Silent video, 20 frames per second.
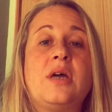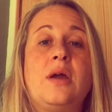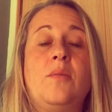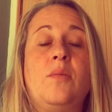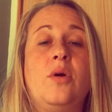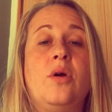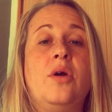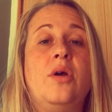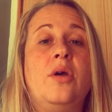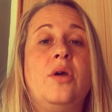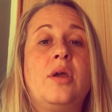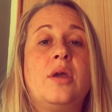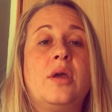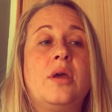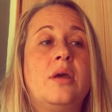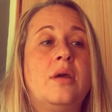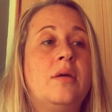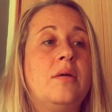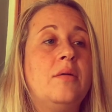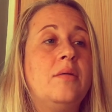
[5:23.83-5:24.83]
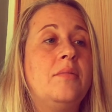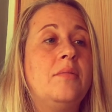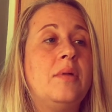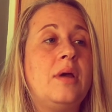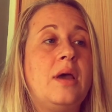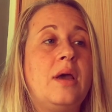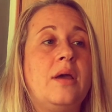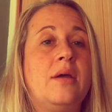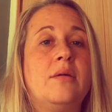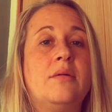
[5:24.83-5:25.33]
work.
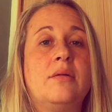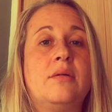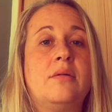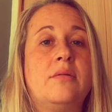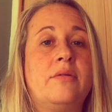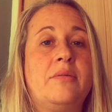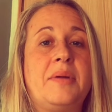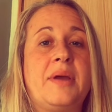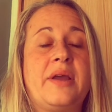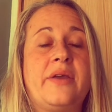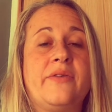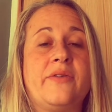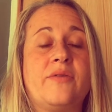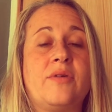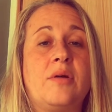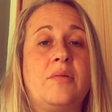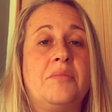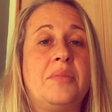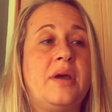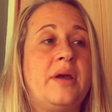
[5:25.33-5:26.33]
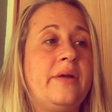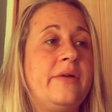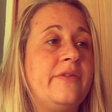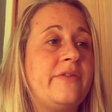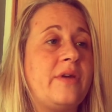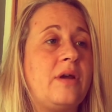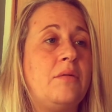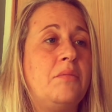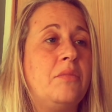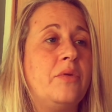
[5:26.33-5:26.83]
Rebecca's a
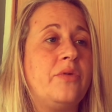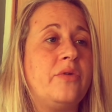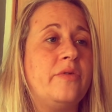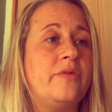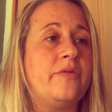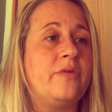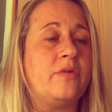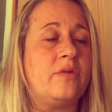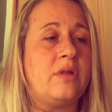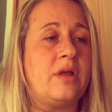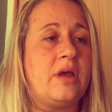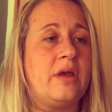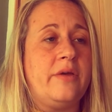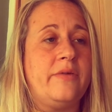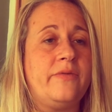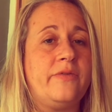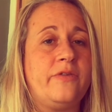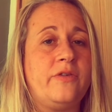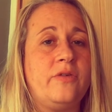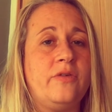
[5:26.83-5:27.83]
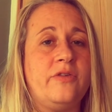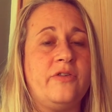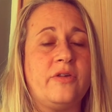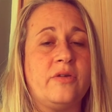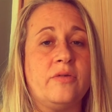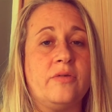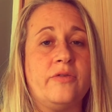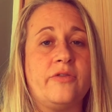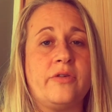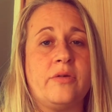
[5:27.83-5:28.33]
grandparent. I'm a mother of 2
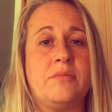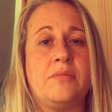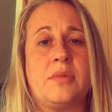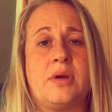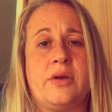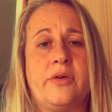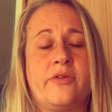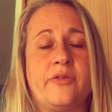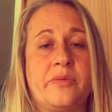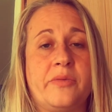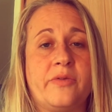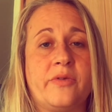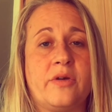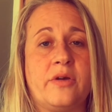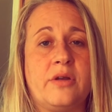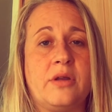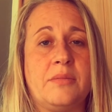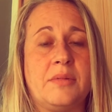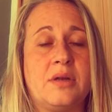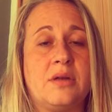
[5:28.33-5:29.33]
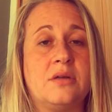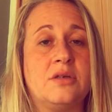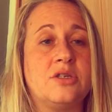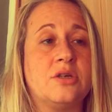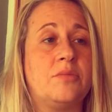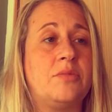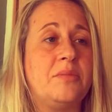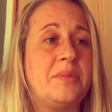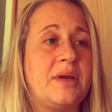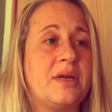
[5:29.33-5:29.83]
children. My husband's got a demanding
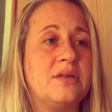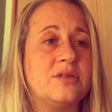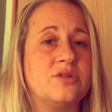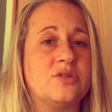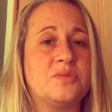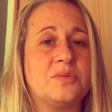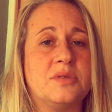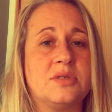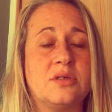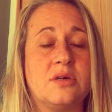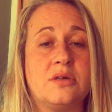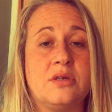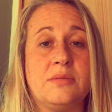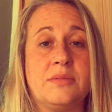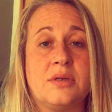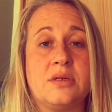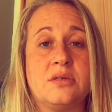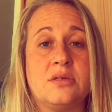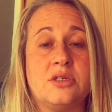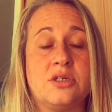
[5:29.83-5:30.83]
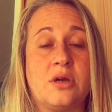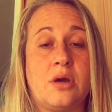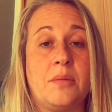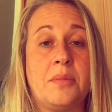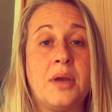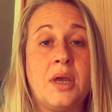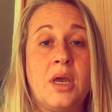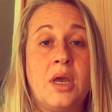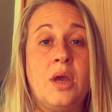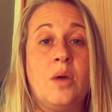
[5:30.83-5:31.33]
job. Rebecca's husband's got a demanding
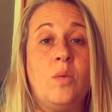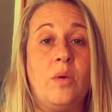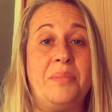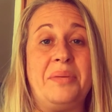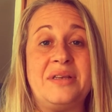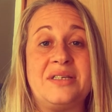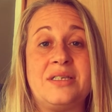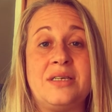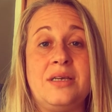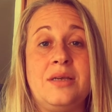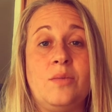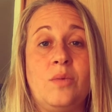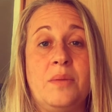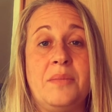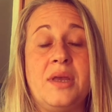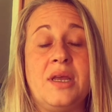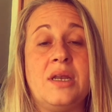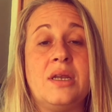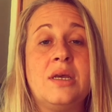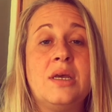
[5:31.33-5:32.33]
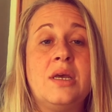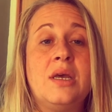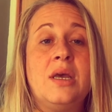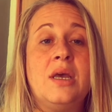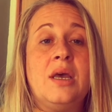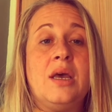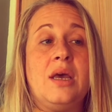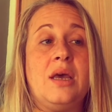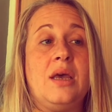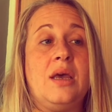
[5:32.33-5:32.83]
job. We're busy women,
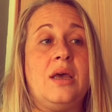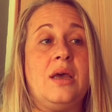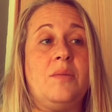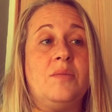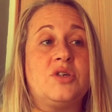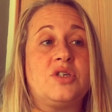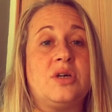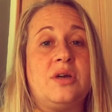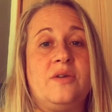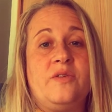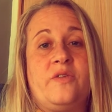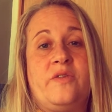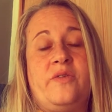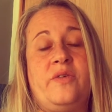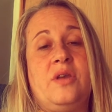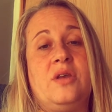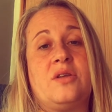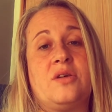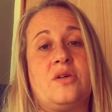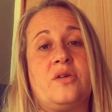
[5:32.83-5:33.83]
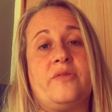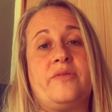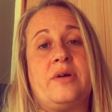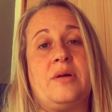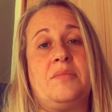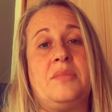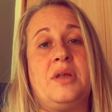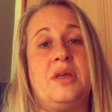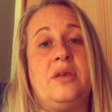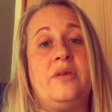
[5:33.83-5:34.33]
and we're trying to feed our
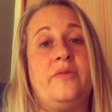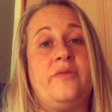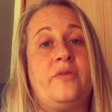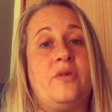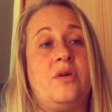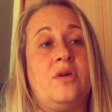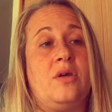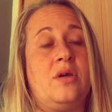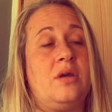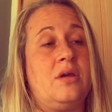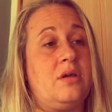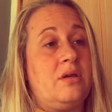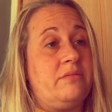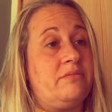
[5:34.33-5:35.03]
family for